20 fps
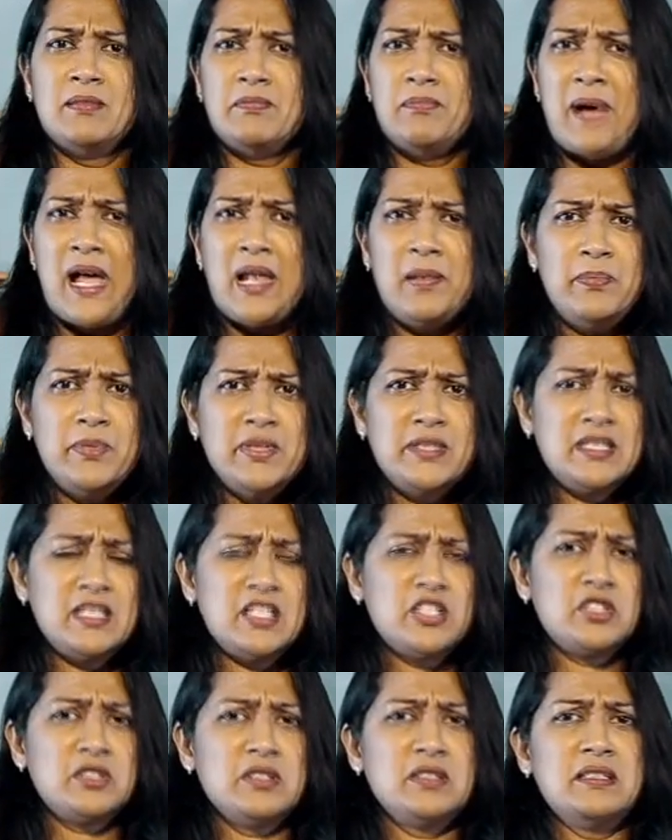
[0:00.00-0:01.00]
and
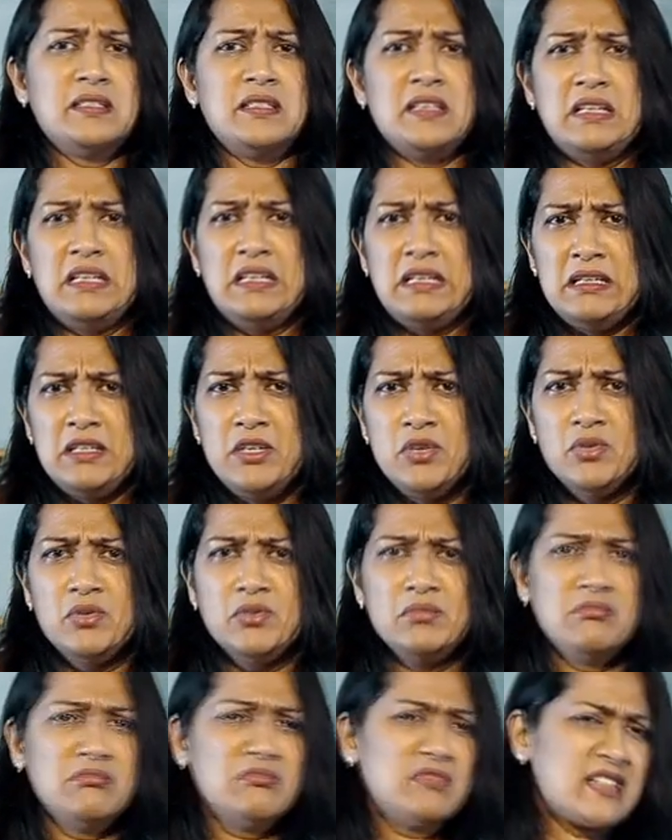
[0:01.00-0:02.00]
palpitations
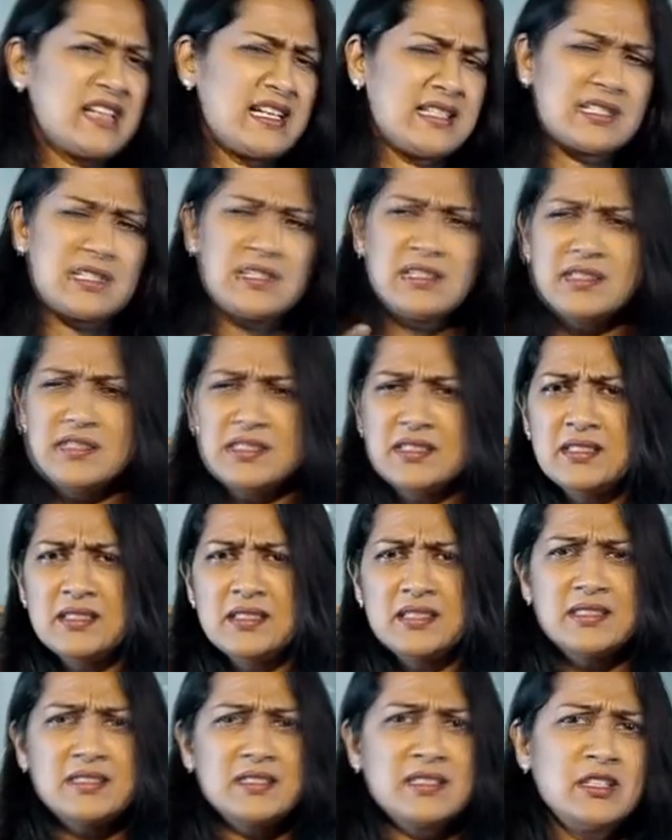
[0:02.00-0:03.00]
and,
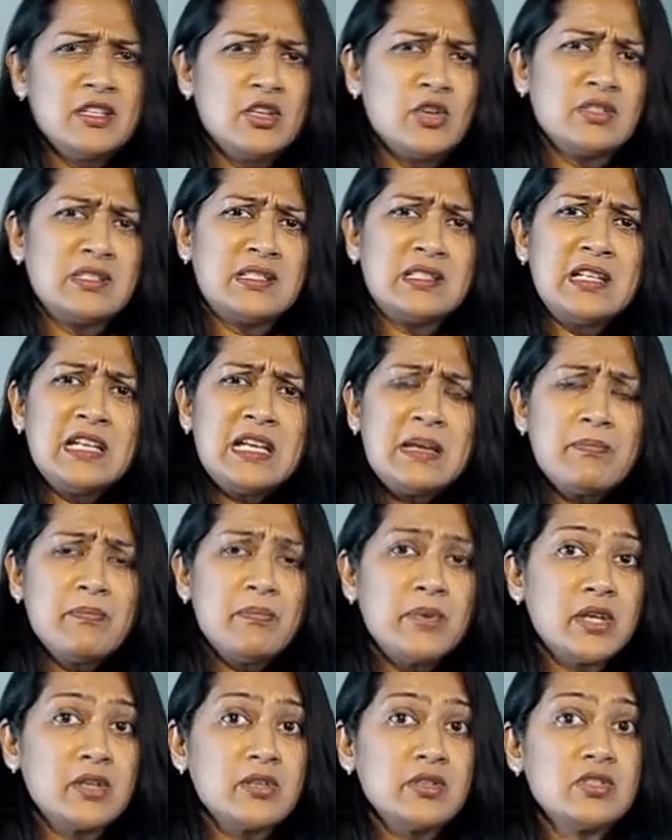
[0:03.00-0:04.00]
restlessness in your
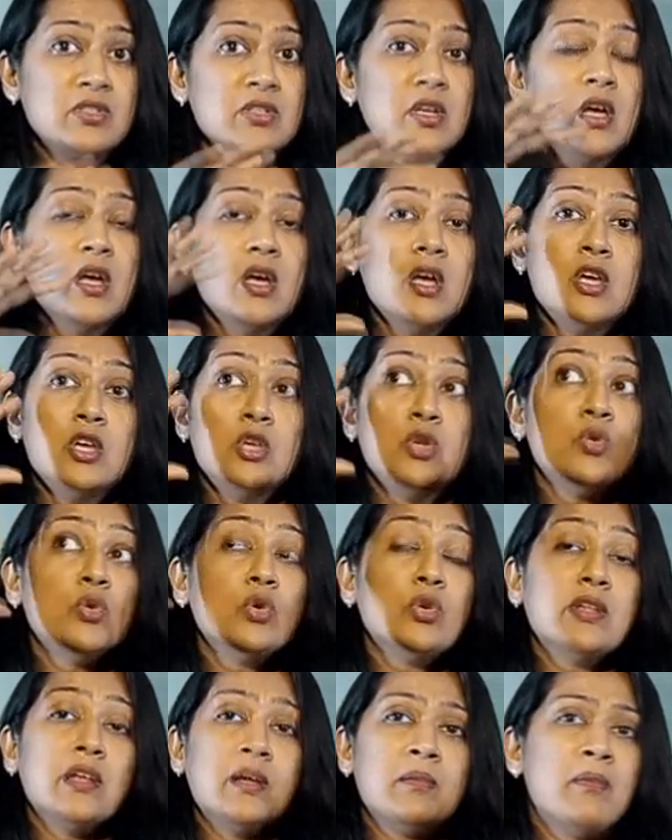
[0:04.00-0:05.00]
sleep because
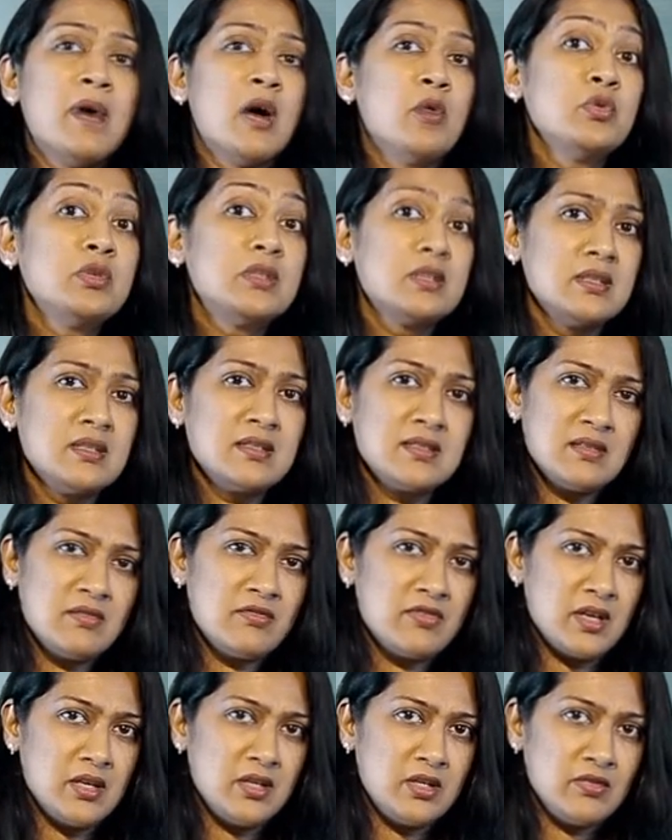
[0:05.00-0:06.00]
you know that mountain is
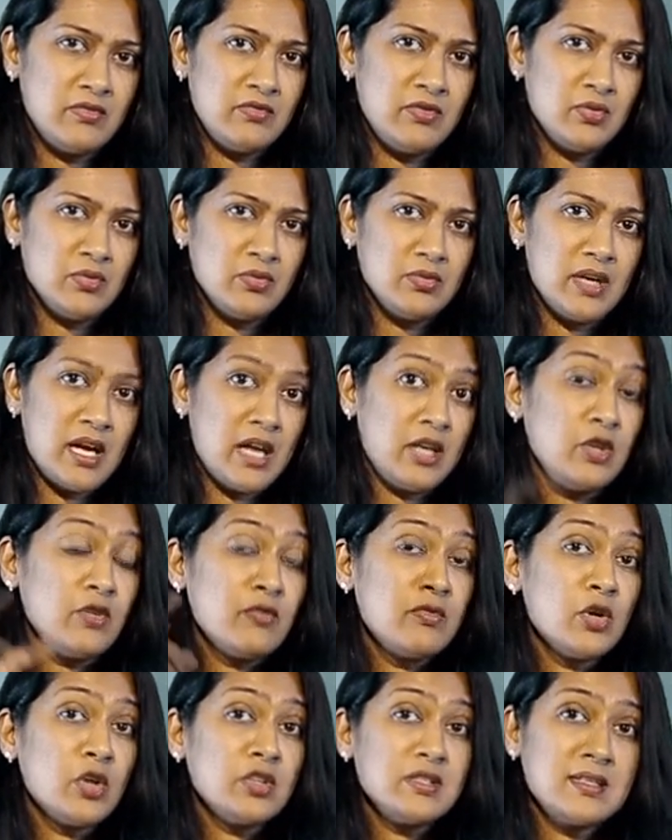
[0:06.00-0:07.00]
in front of you and
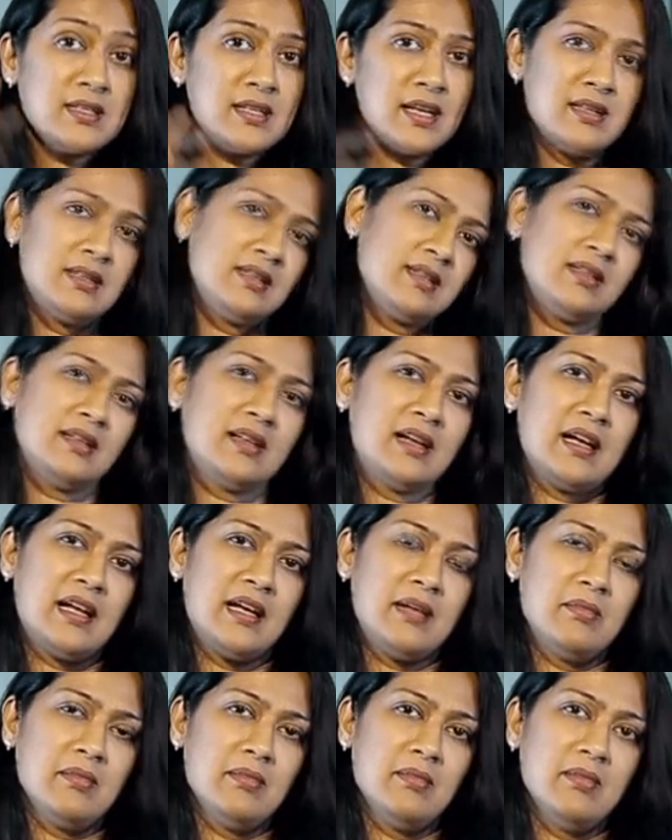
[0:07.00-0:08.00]
you've not started the
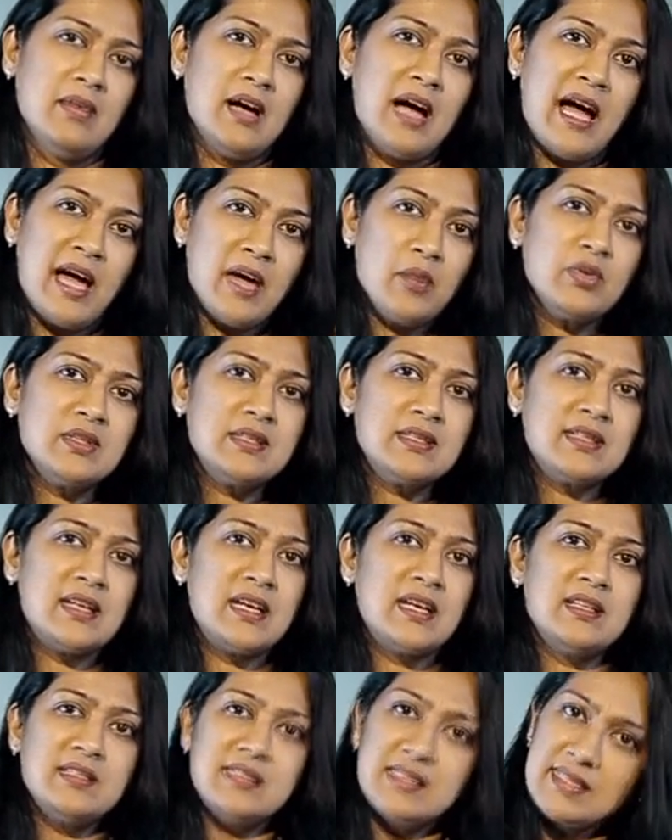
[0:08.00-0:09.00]
climb. I would
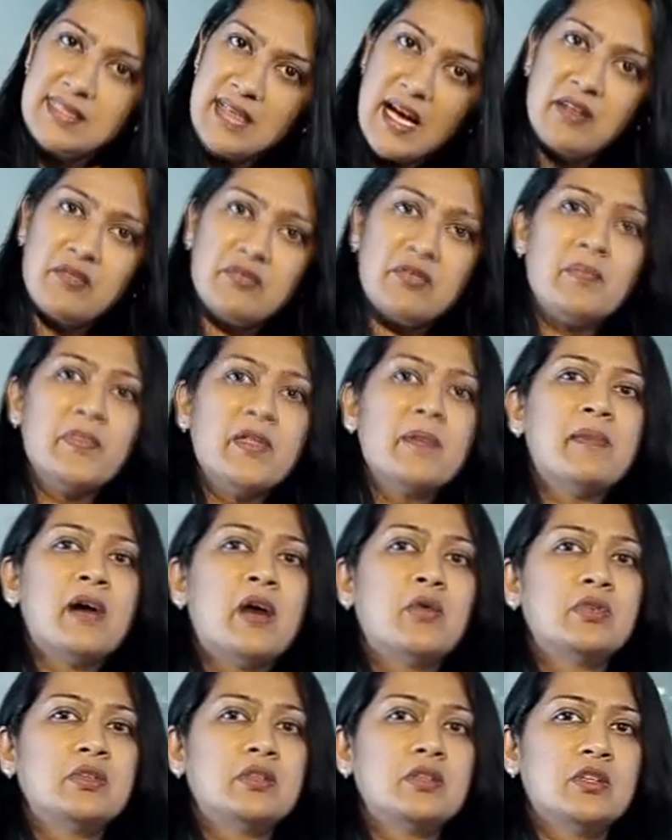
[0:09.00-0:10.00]
say start from the
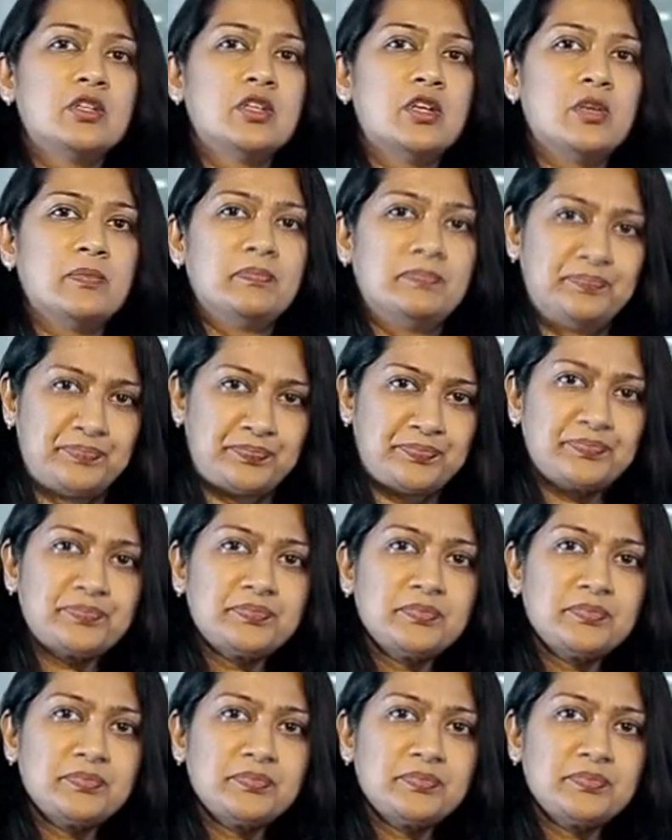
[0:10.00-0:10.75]
mountaintop